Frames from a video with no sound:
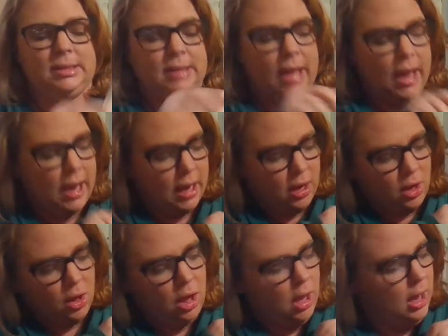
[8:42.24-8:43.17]
a
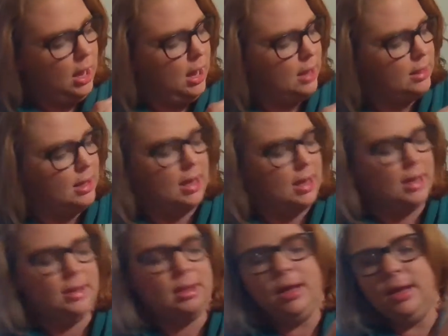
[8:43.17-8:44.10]
scale, and
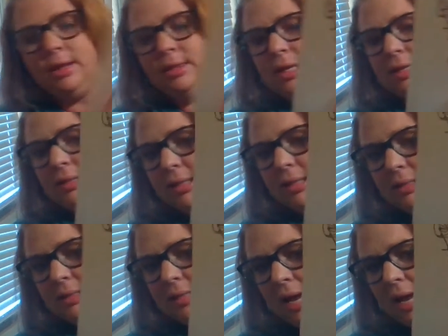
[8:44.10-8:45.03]
then this
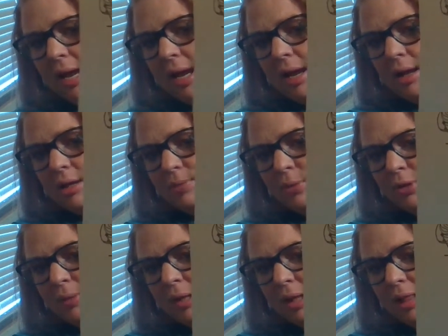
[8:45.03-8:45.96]
is
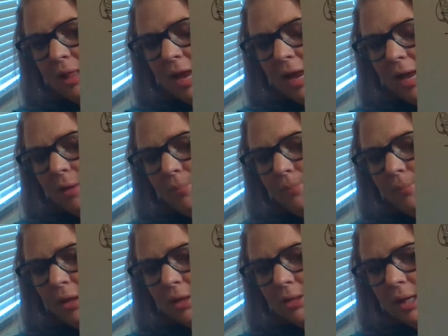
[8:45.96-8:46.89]
supposed to be a lamb.
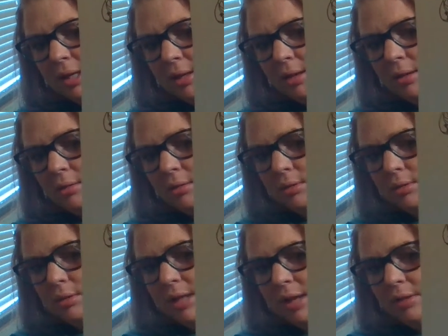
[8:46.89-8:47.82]
It looks like a
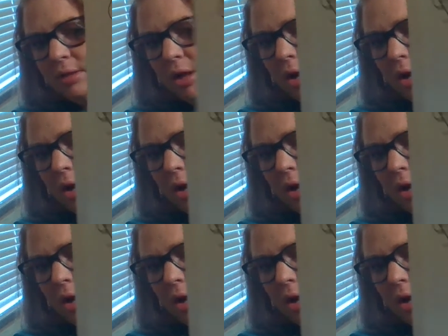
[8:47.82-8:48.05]
dead